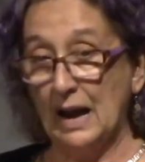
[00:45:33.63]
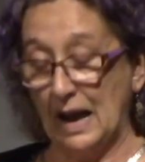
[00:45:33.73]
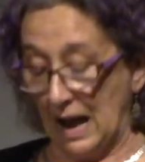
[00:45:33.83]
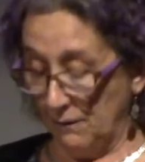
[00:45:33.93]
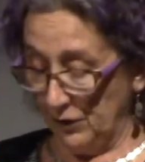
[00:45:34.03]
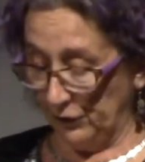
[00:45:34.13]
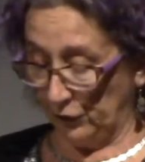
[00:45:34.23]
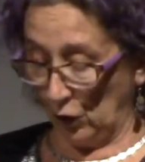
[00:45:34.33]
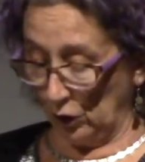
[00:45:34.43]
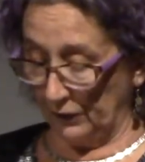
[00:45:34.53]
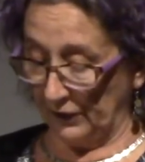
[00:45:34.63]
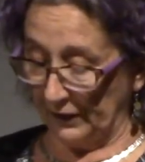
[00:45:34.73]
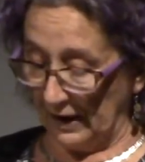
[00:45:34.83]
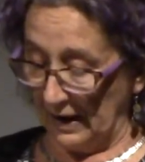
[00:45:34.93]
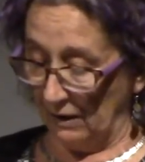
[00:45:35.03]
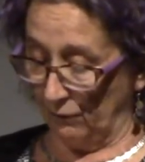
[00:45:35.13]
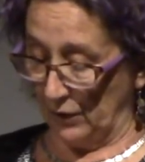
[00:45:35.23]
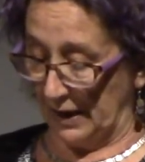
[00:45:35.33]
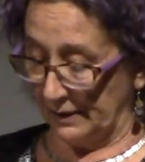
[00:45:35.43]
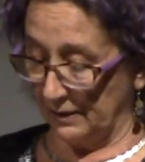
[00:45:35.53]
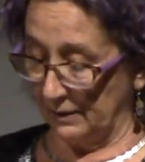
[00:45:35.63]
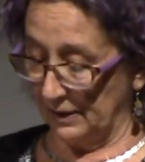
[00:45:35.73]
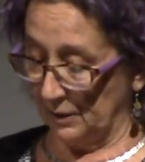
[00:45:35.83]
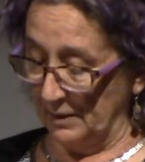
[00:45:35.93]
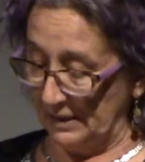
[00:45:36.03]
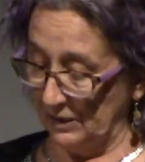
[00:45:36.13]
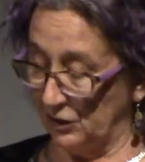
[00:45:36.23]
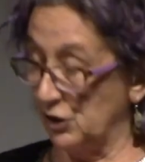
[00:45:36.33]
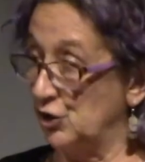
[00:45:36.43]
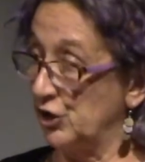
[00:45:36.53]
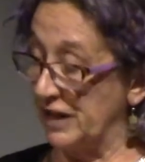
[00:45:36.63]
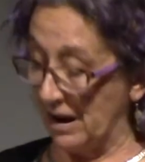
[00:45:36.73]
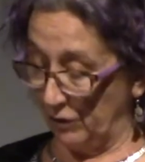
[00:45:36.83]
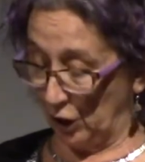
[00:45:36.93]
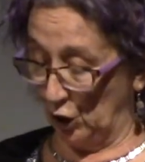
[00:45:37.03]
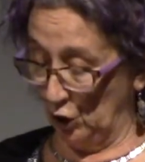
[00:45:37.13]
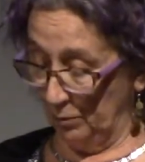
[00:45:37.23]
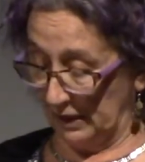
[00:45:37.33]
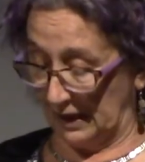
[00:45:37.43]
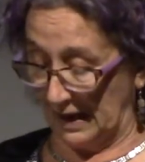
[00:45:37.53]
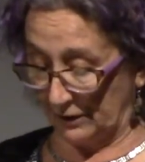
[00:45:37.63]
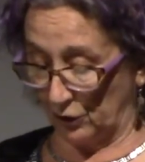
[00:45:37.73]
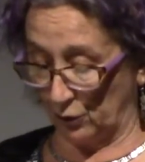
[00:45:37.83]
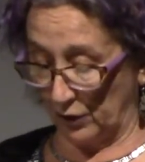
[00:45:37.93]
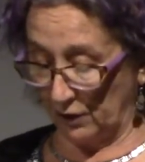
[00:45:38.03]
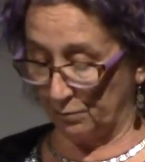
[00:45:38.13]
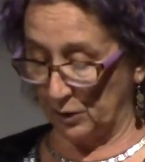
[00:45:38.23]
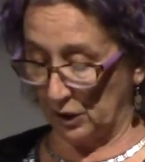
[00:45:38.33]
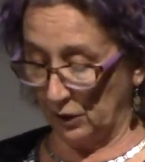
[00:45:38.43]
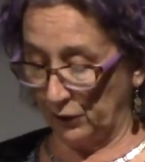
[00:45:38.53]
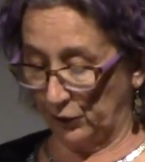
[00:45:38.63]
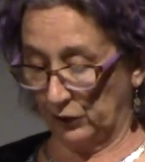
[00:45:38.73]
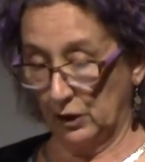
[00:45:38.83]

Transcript: Every scholar that I have read dismisses the generic human category of births,